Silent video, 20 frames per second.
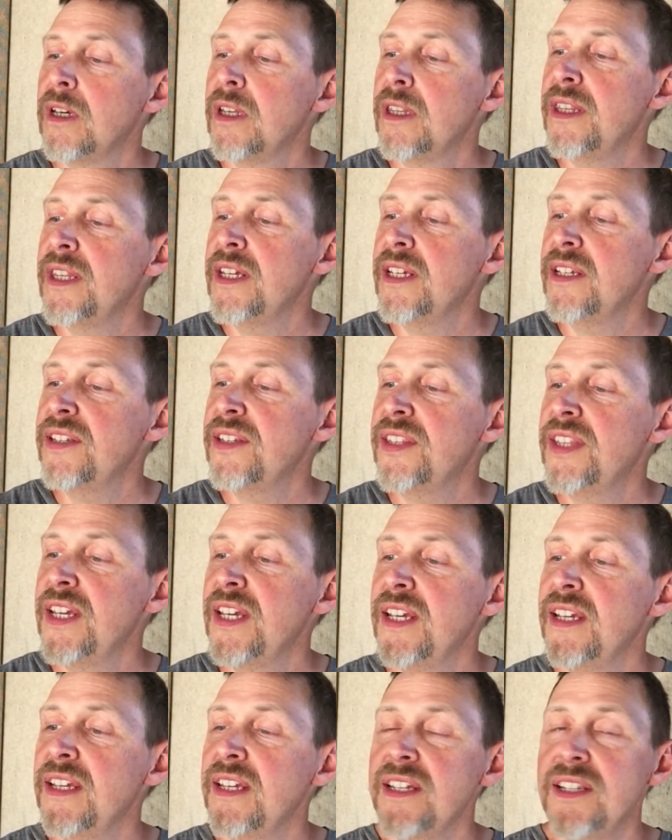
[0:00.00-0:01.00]
This
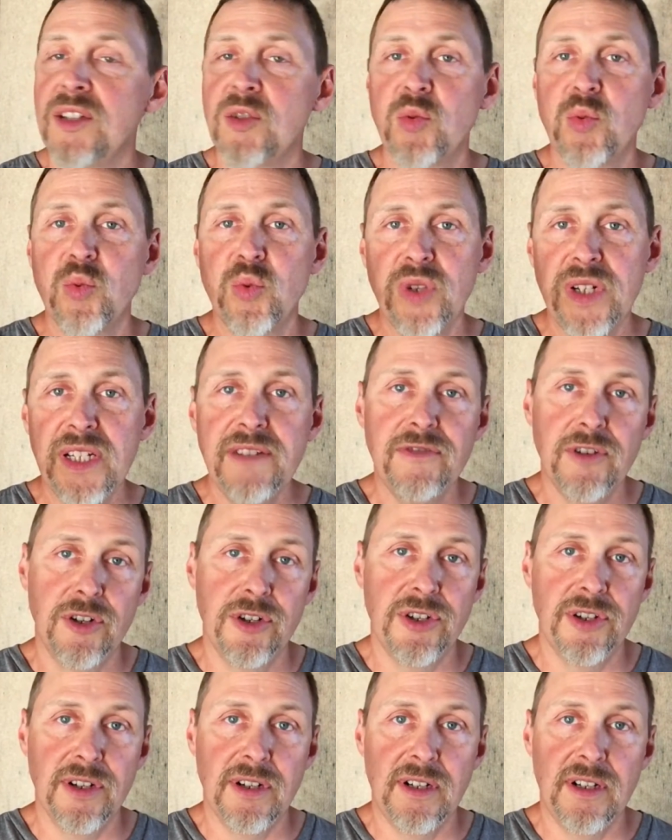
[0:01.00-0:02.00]
thing is really
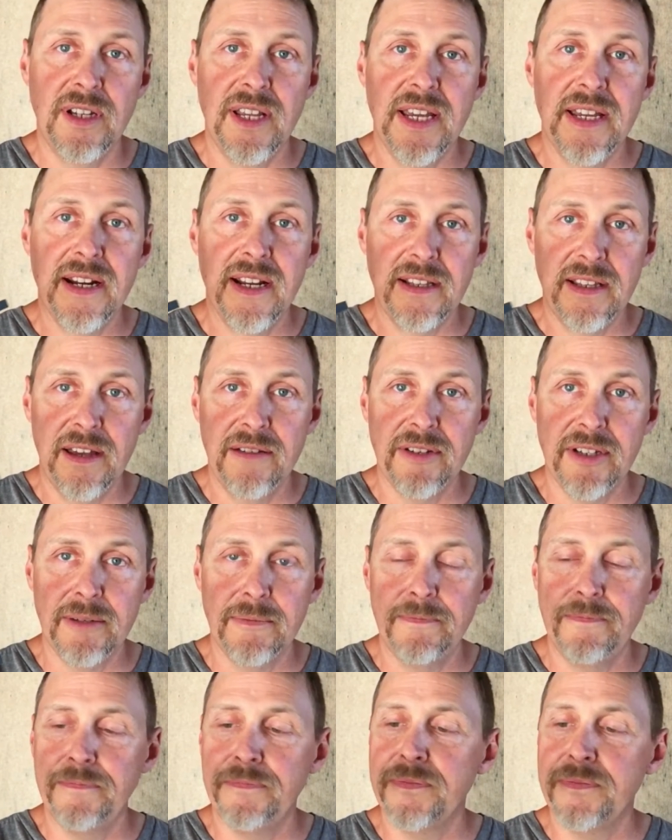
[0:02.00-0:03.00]
versatile and I love it.
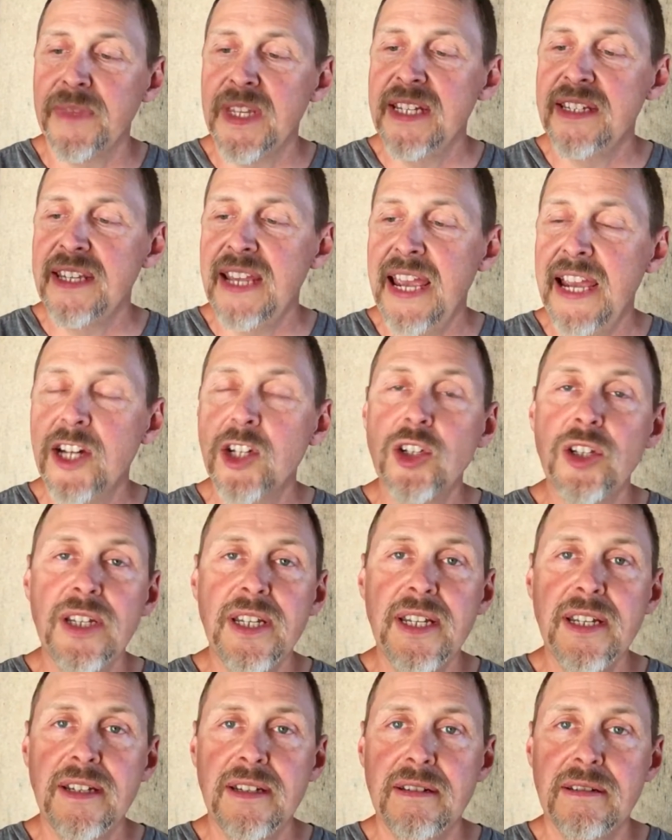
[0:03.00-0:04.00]
It's
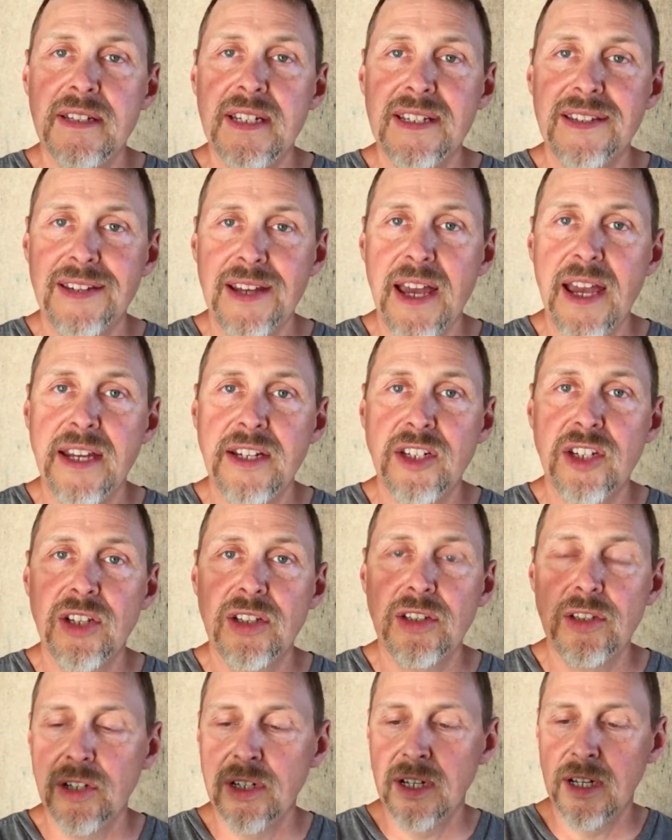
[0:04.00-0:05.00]
actually designed to
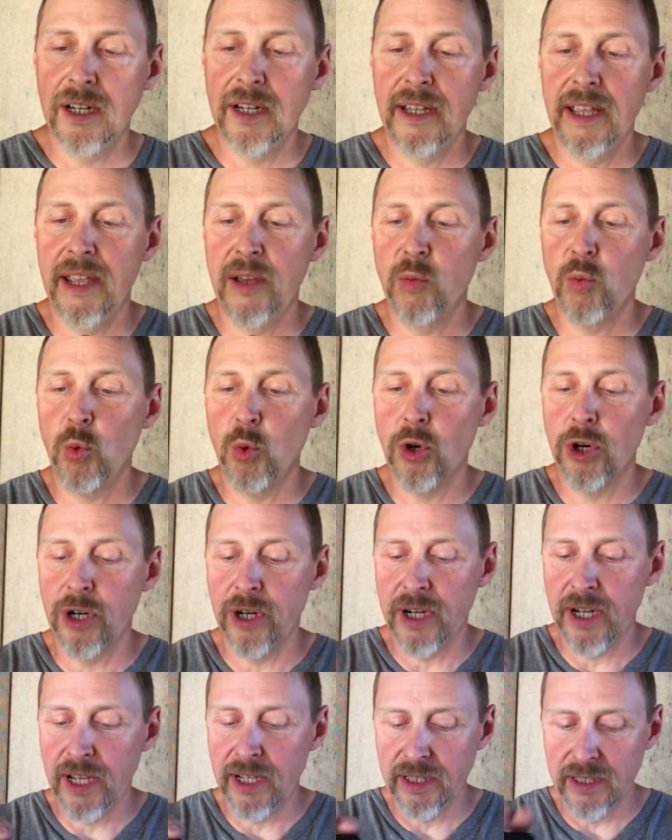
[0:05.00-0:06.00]
look and
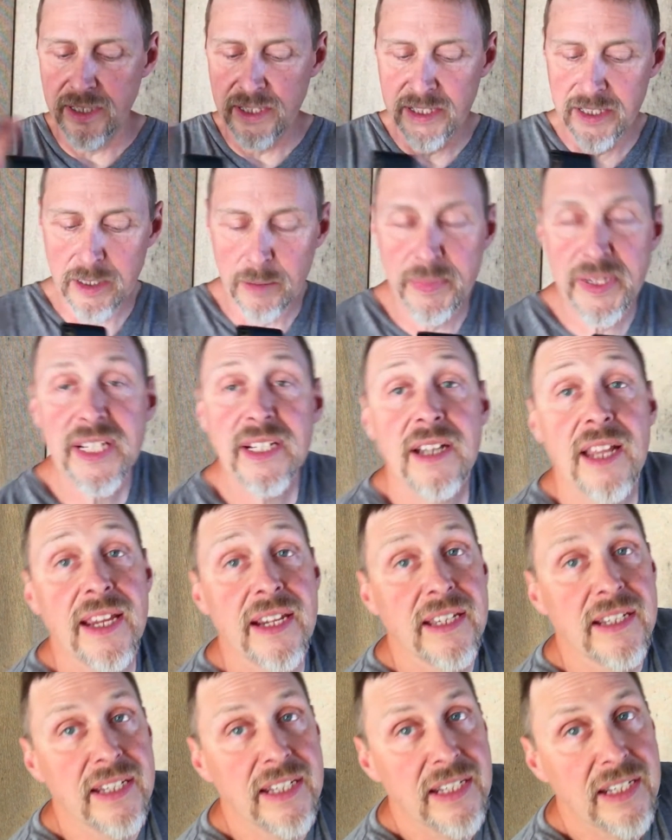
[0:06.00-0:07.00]
work a little bit
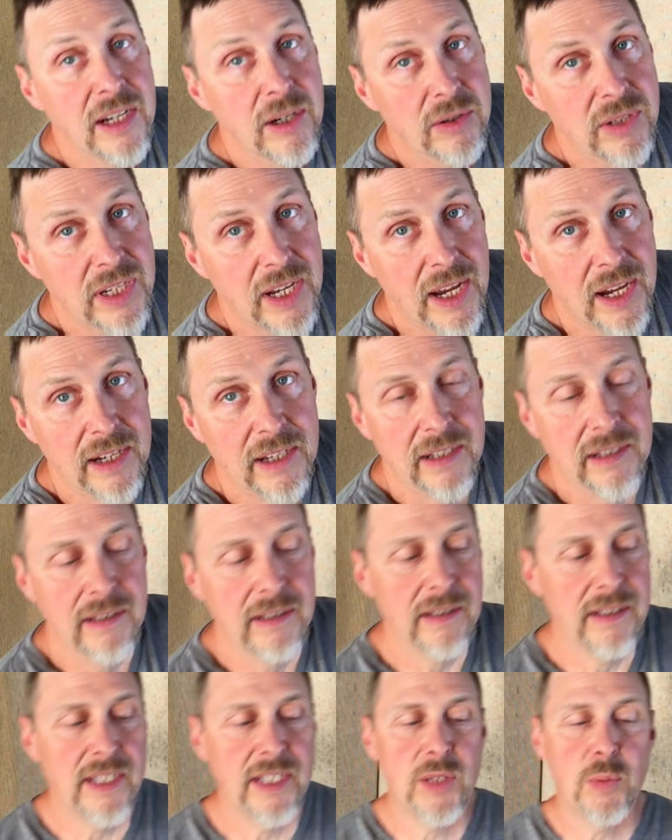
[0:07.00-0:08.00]
like an EOTech.
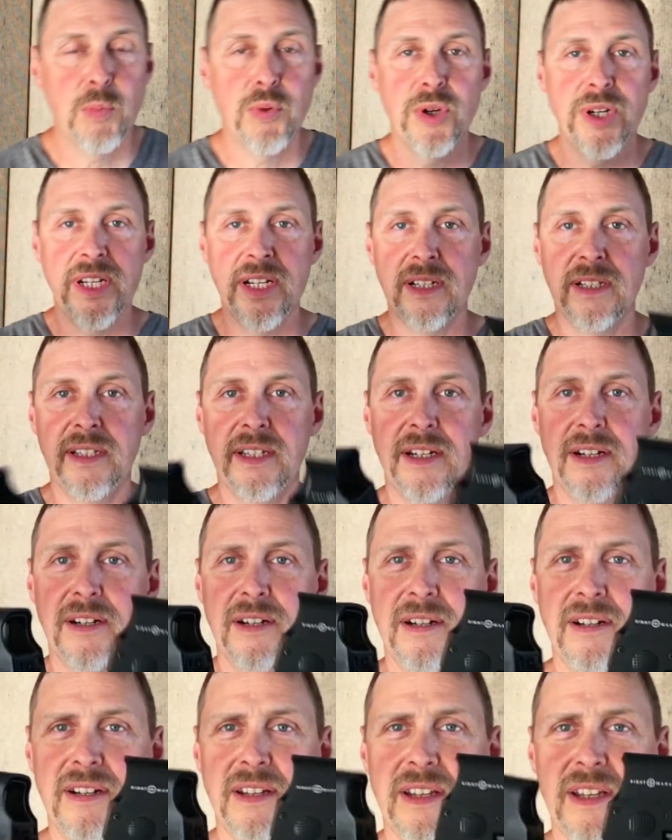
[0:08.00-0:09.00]
It's pretty
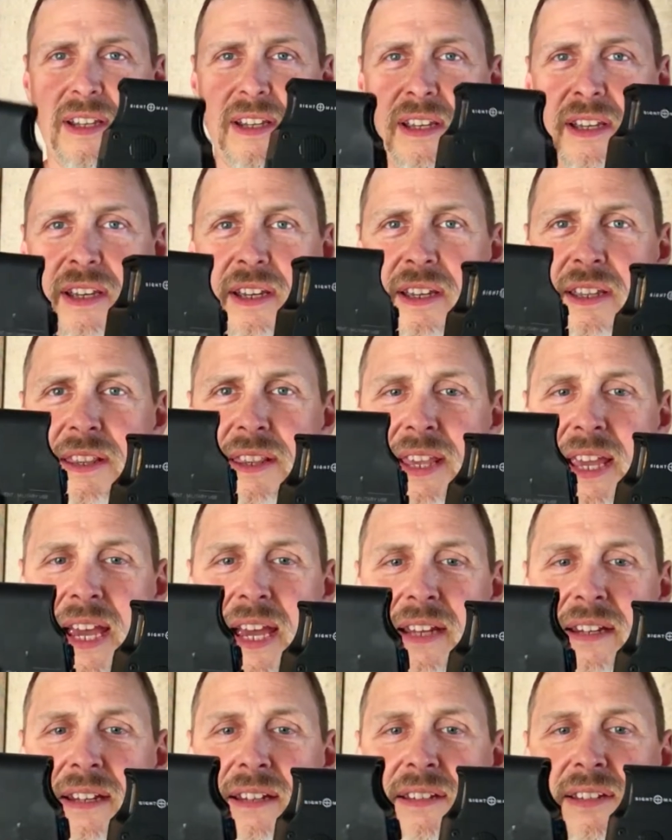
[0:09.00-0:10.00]
clear
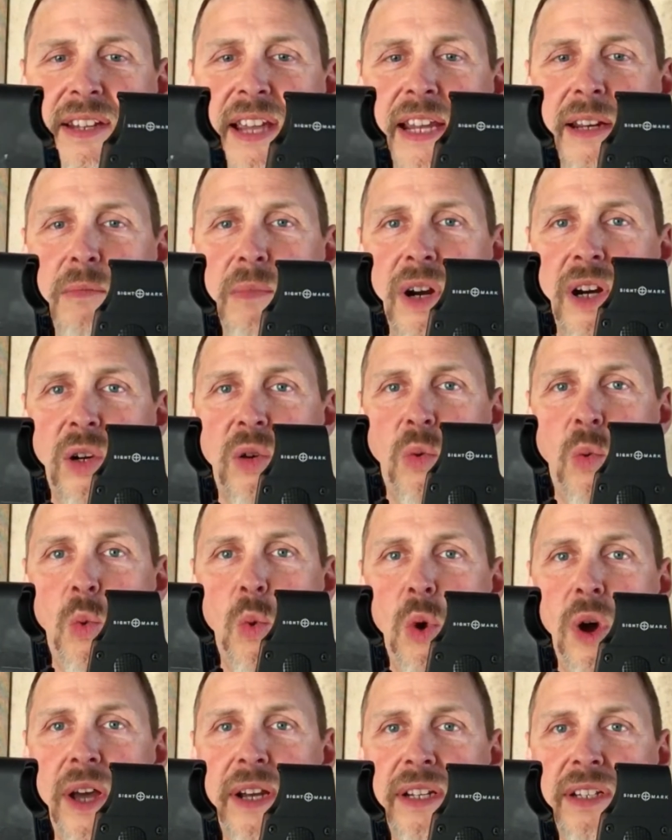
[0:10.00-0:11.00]
that Sightmark
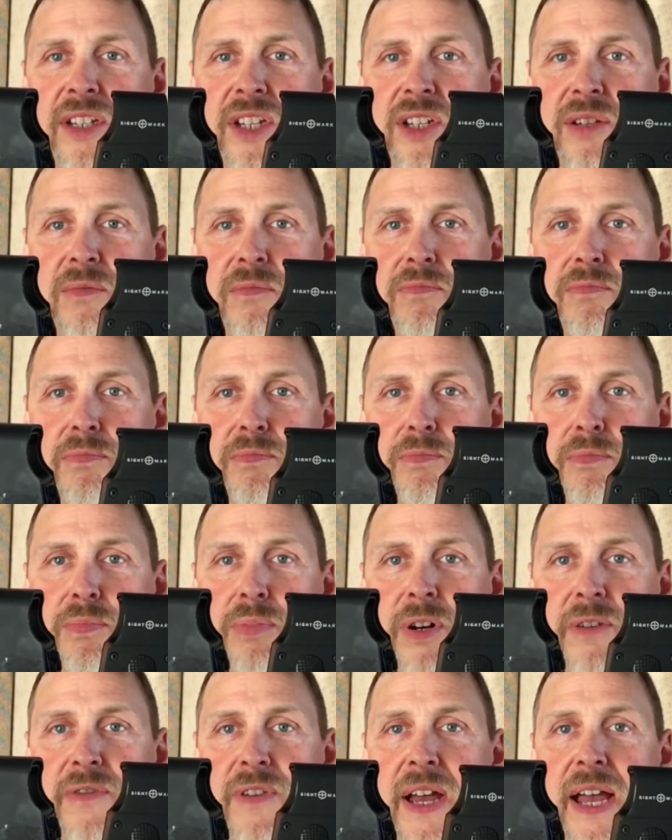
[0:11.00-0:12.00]
wanted to
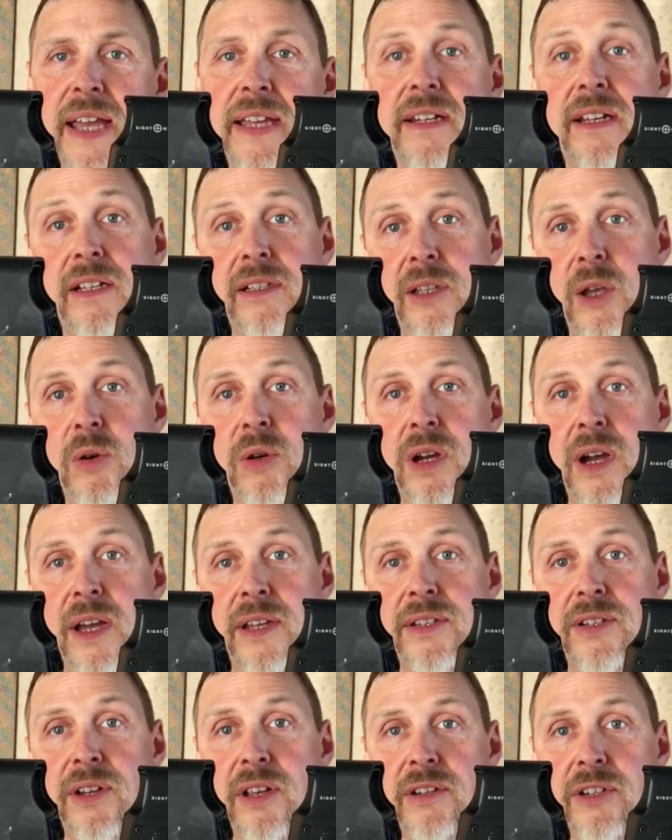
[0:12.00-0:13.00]
provide a
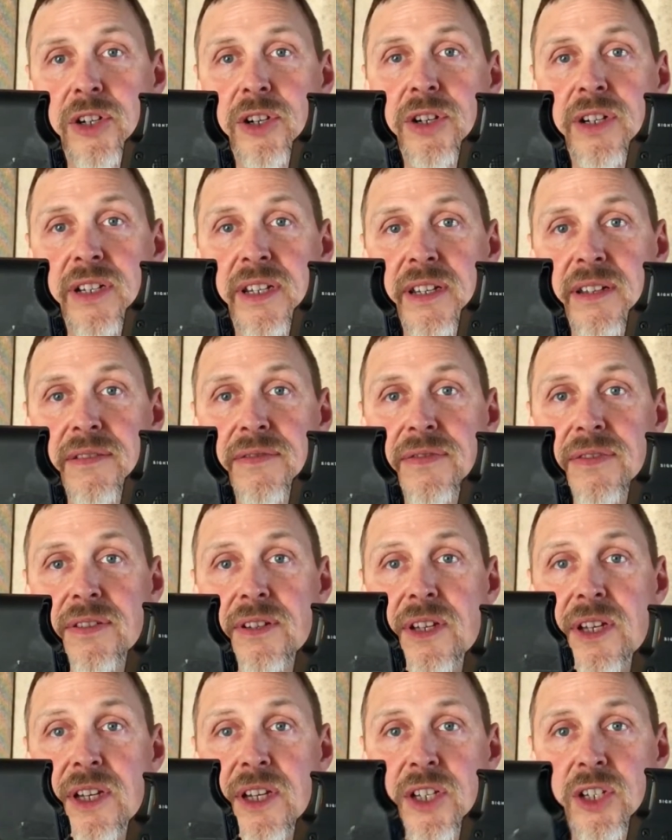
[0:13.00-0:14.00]
low-cost alternative
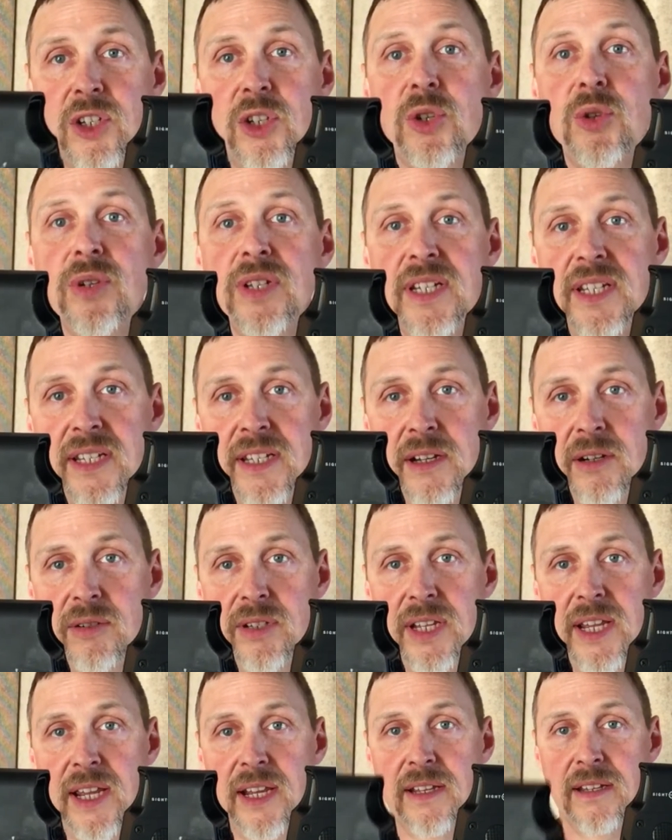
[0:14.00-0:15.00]
to an
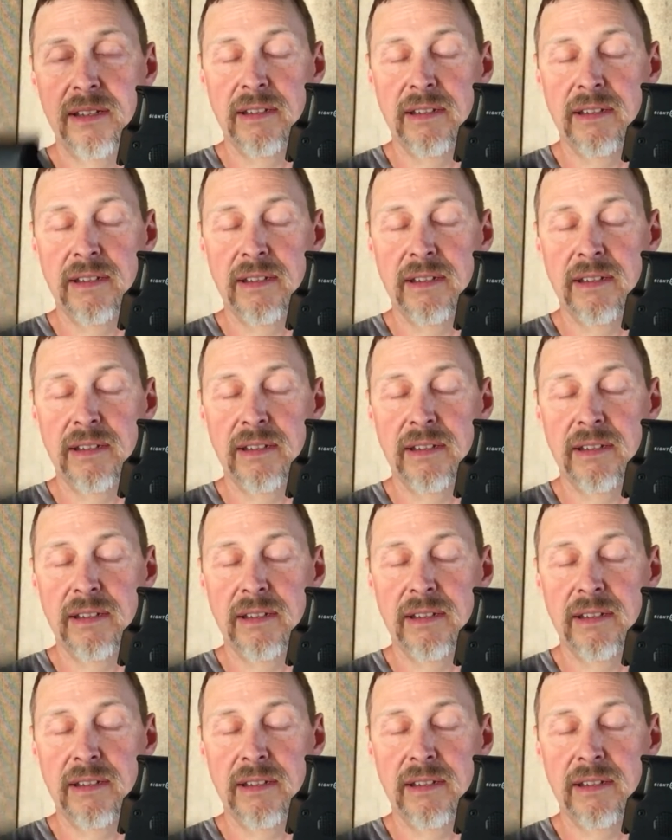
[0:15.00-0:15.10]
EOTech.